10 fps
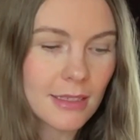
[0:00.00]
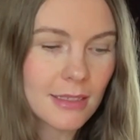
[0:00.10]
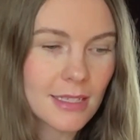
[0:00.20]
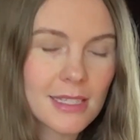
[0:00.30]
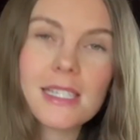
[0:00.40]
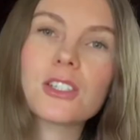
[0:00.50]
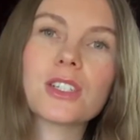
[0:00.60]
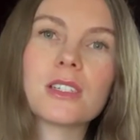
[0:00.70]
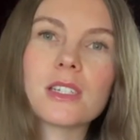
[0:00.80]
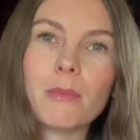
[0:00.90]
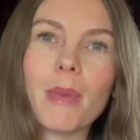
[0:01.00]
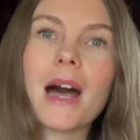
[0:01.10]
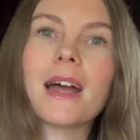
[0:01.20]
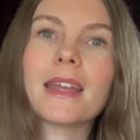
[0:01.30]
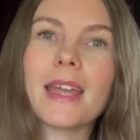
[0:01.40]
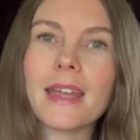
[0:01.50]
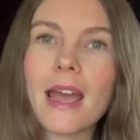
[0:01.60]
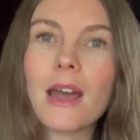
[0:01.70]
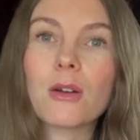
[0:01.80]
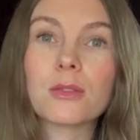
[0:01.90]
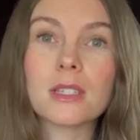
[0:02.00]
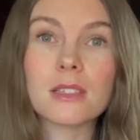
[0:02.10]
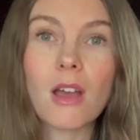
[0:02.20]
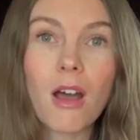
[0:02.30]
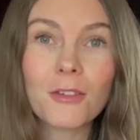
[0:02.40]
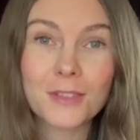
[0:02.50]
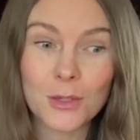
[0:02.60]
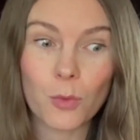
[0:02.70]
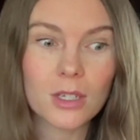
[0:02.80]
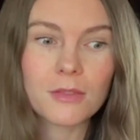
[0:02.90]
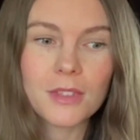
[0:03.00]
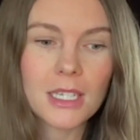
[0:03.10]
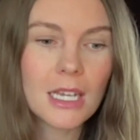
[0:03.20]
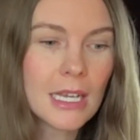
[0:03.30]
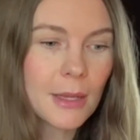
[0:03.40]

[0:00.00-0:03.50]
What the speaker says: decision to buy a house is often one of the